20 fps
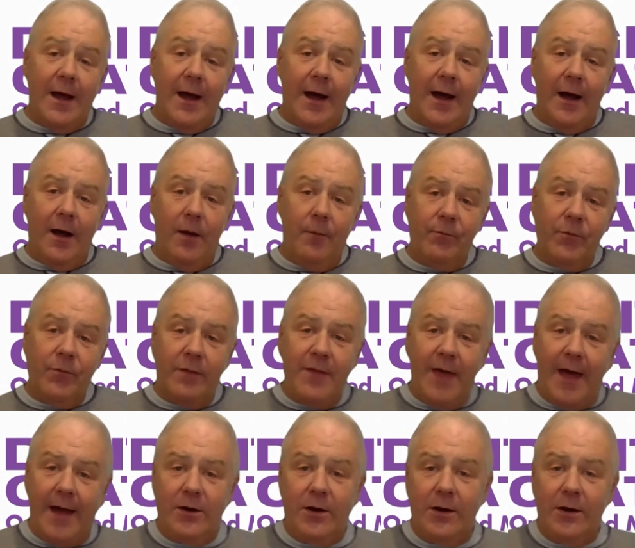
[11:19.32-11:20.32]

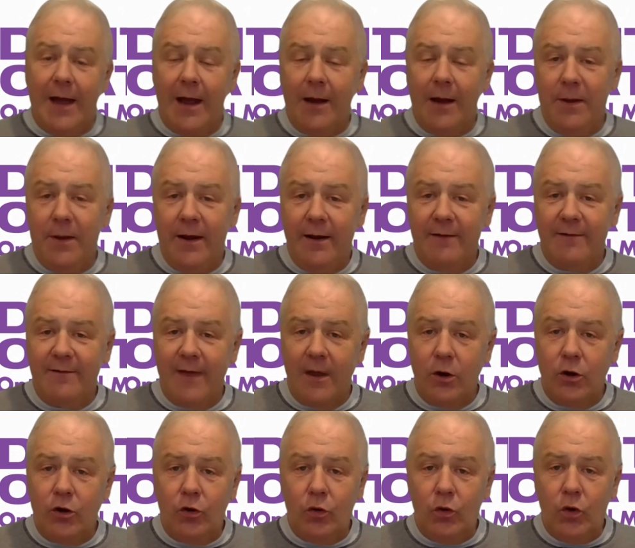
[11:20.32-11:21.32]
that can be
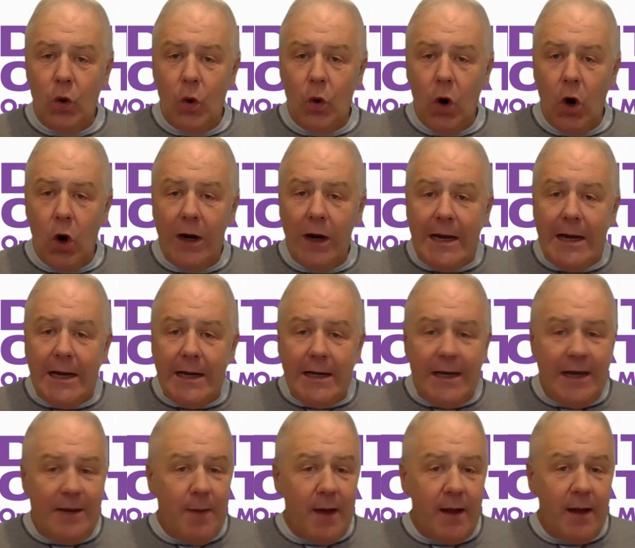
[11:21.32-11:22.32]
sent to your
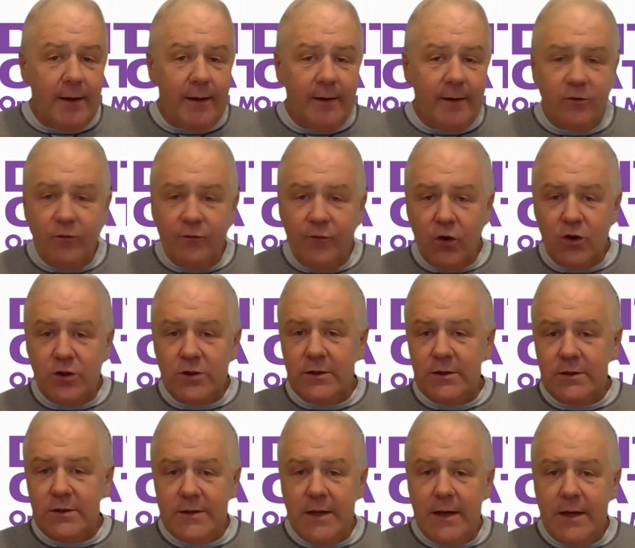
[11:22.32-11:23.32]
email list
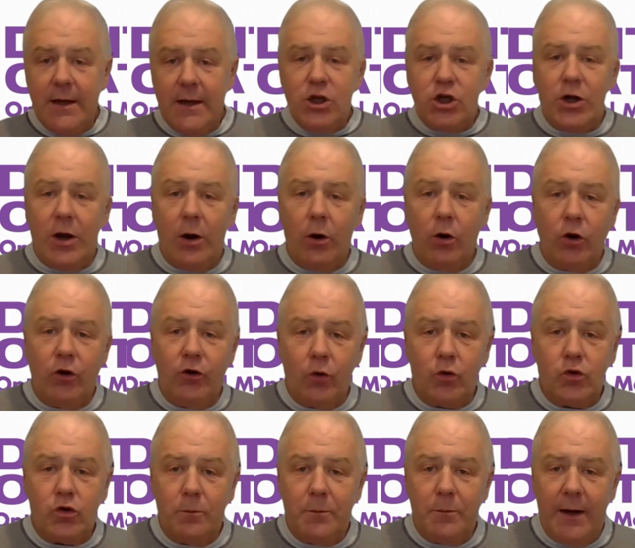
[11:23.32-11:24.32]
versus shared on
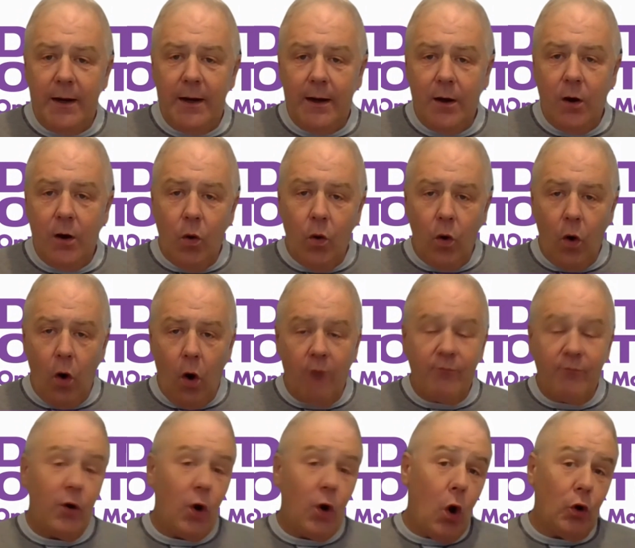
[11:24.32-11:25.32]
social media or
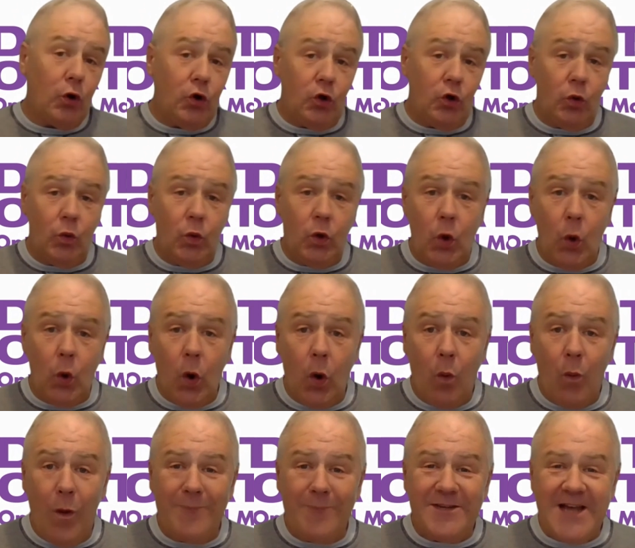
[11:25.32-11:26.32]
offered onto your
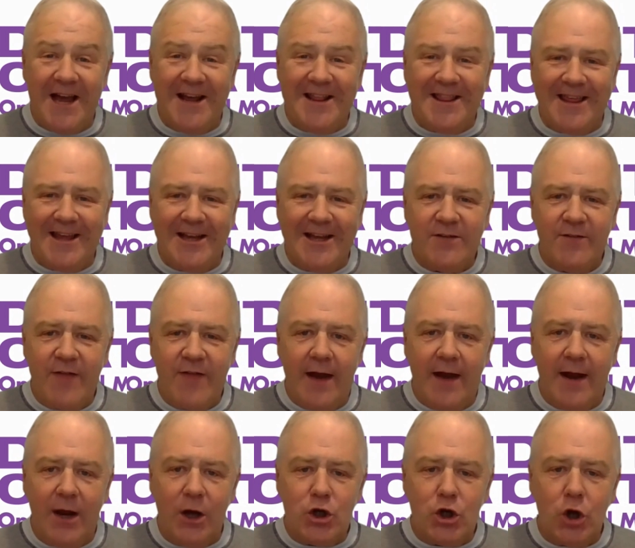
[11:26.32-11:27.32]
website, things of that
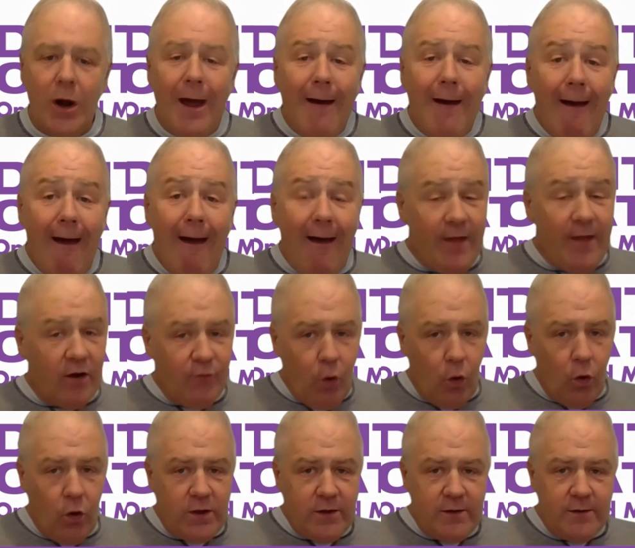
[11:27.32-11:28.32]
nature. And then, of
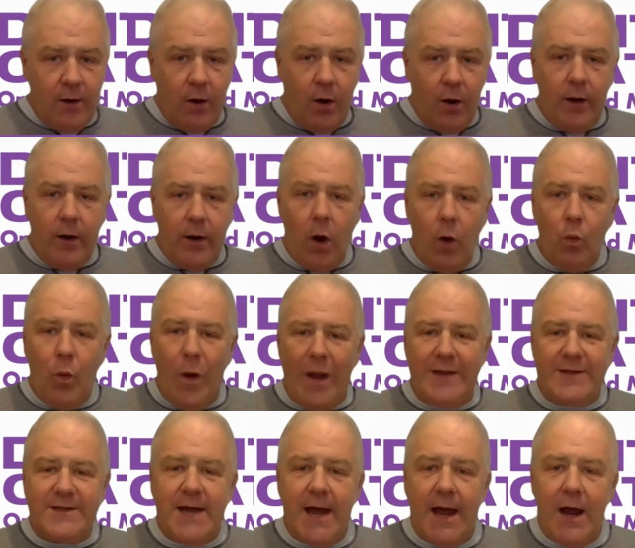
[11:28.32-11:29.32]
course, on
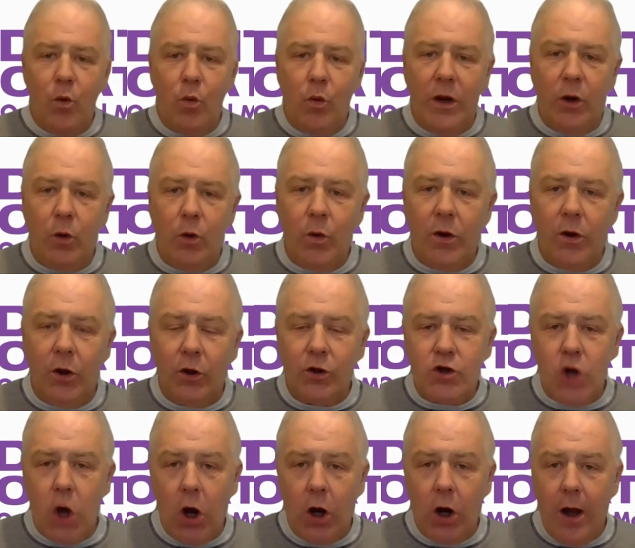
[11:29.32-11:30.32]
Wednesday, we will
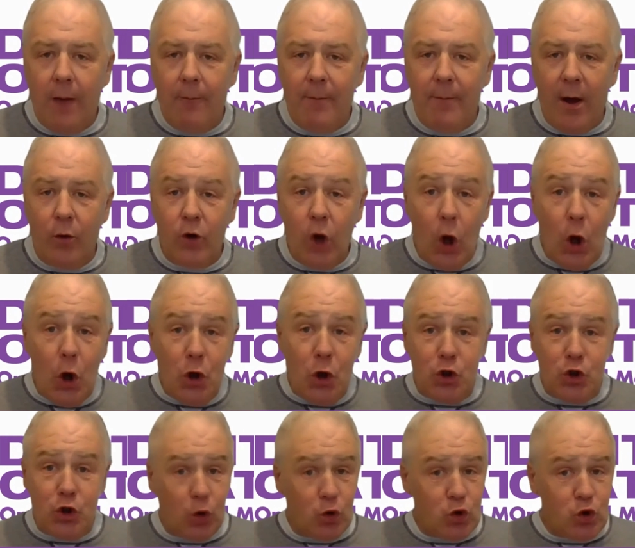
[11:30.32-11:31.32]
talk about
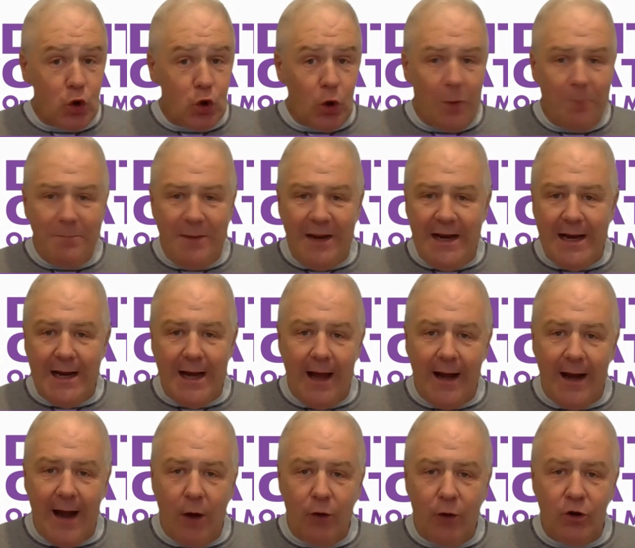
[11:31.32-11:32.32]
social media and
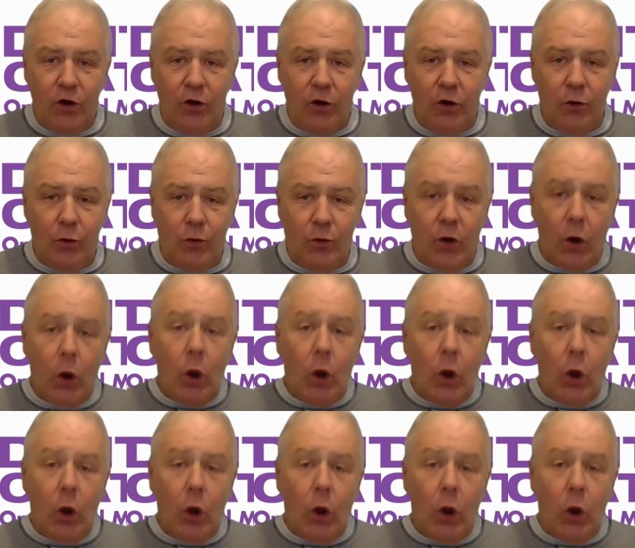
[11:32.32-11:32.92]
how to use